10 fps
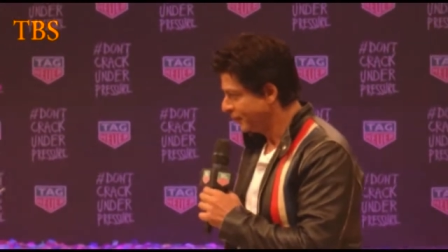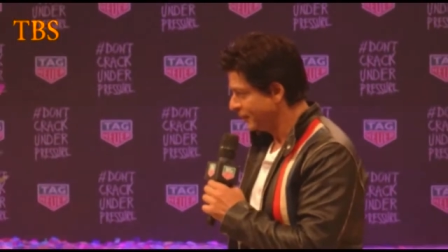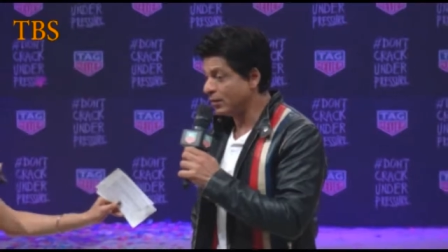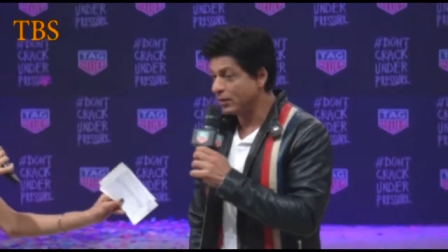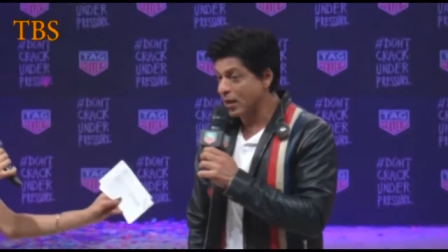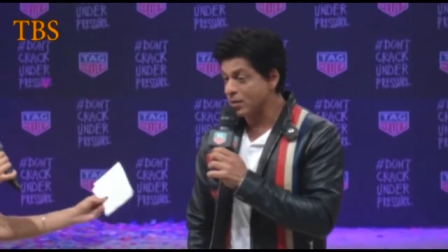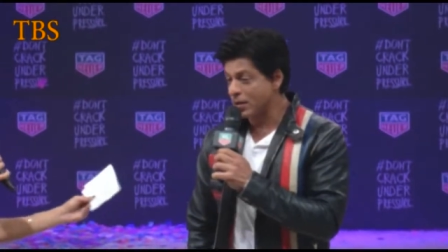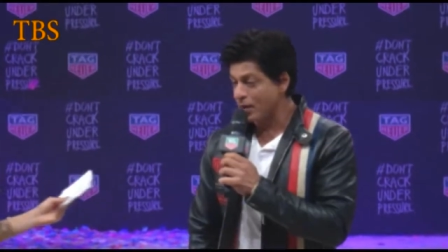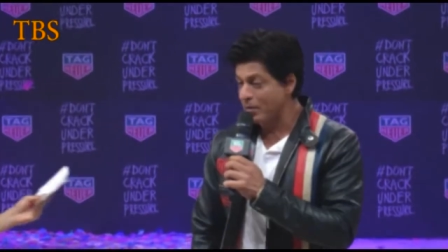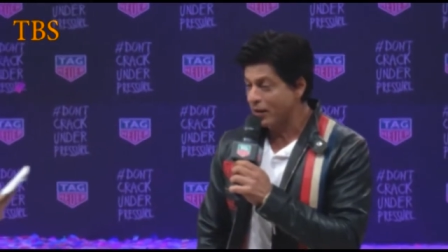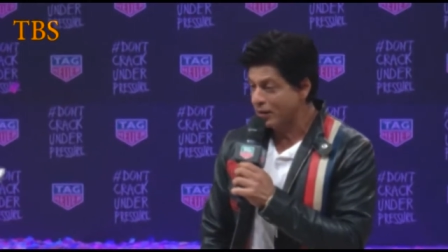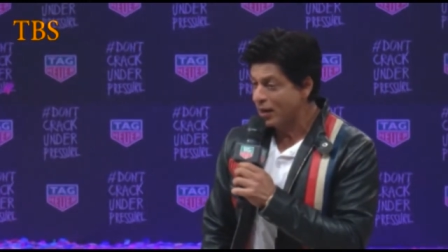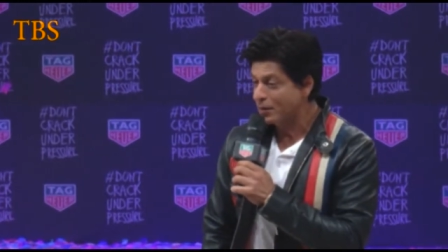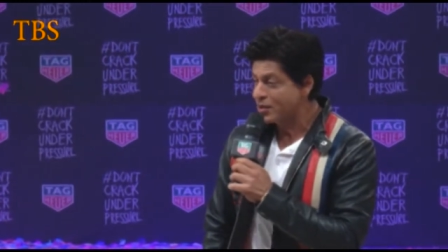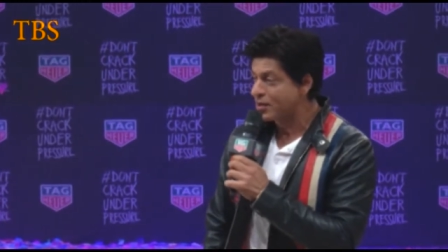That's another matter.
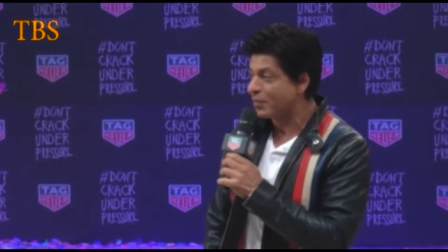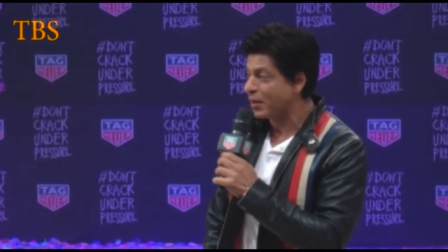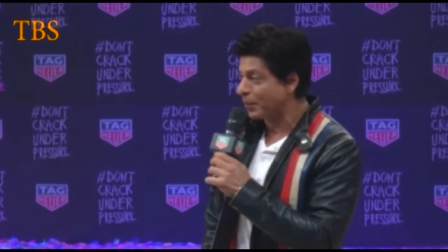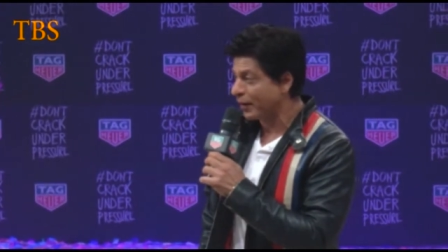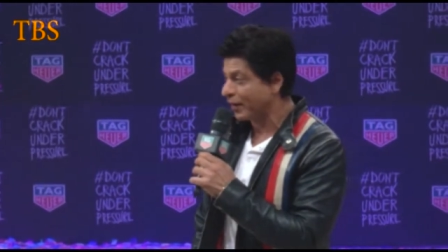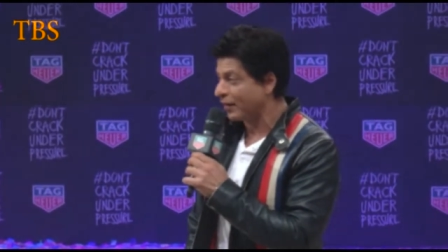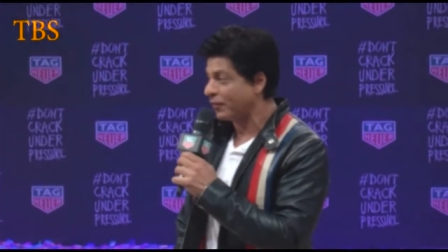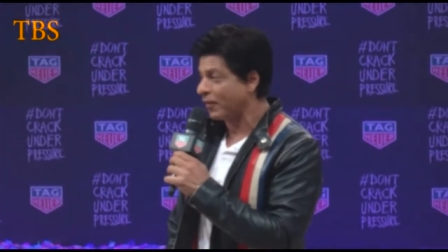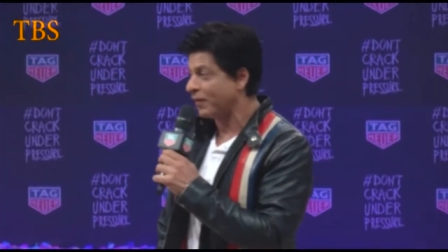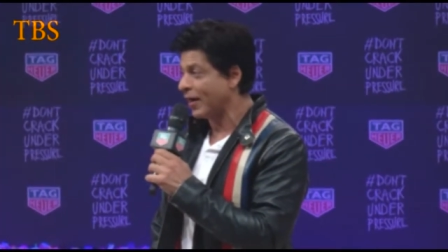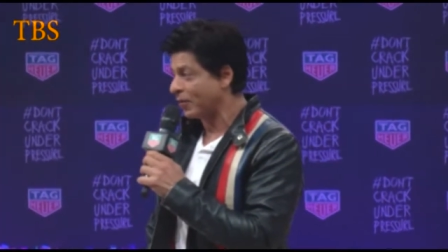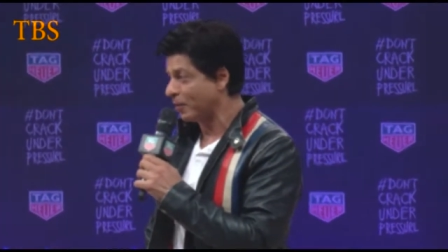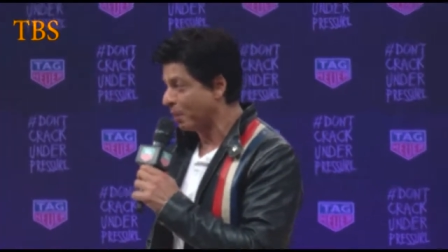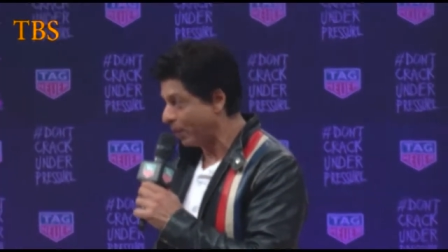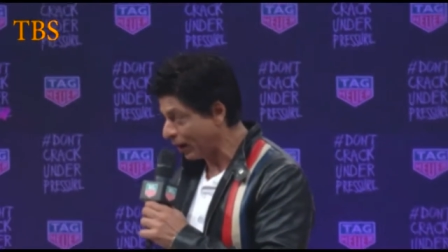I'll miss them completely and fall flat on
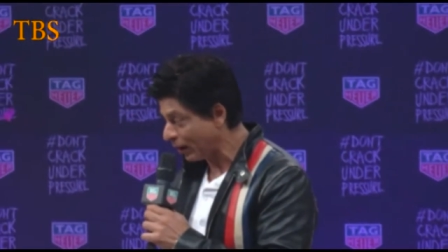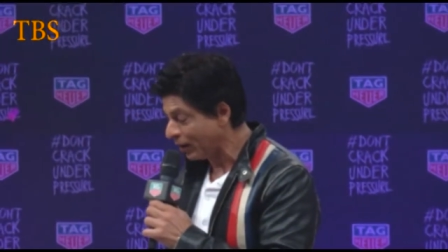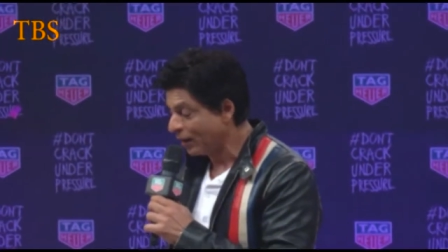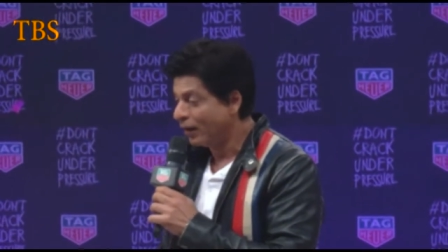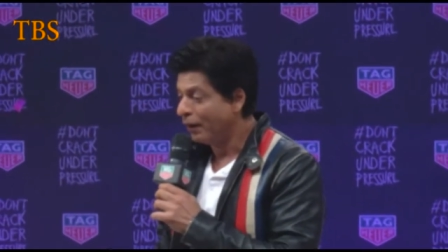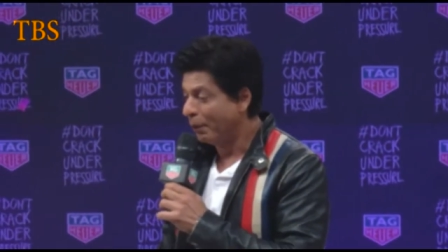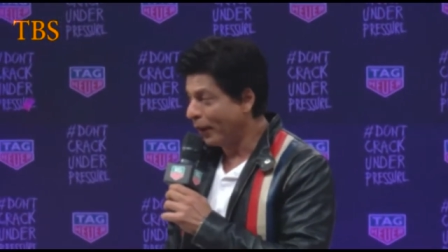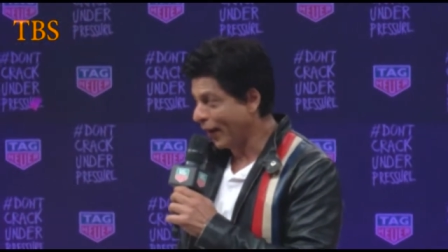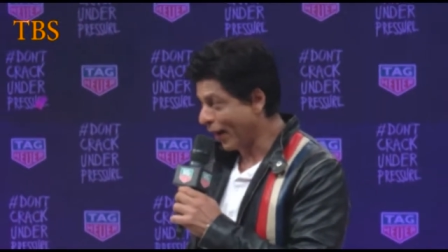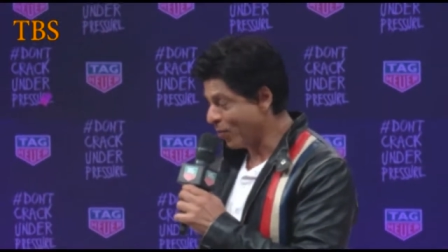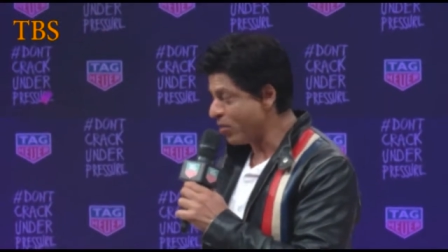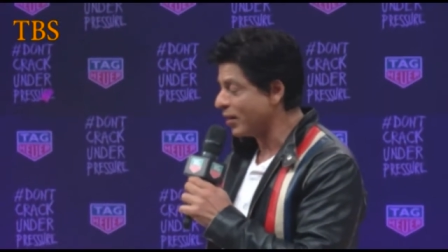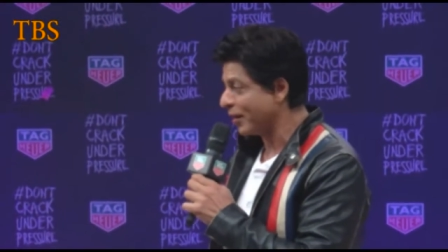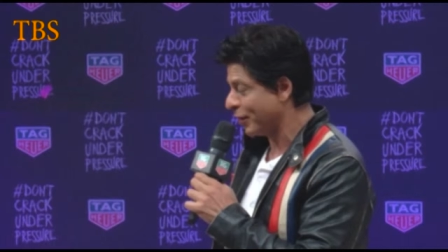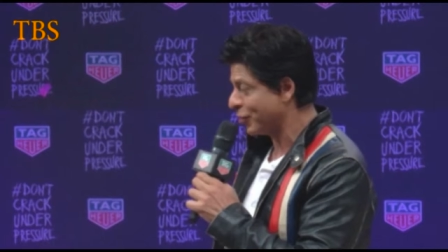my butt. But I will
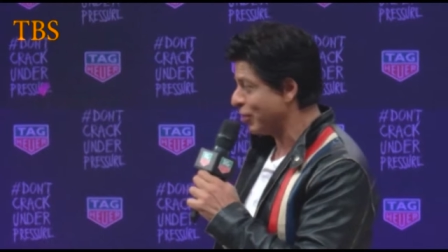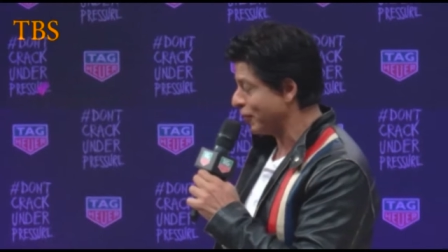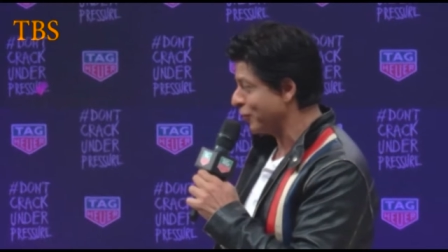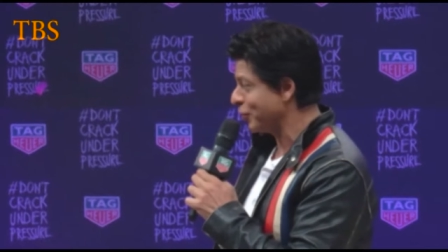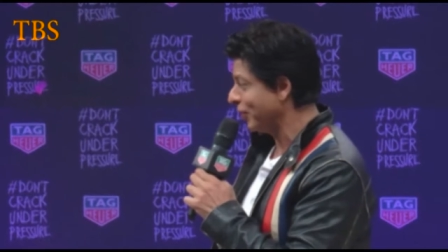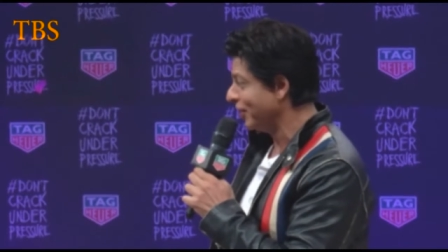give it a shot for sure.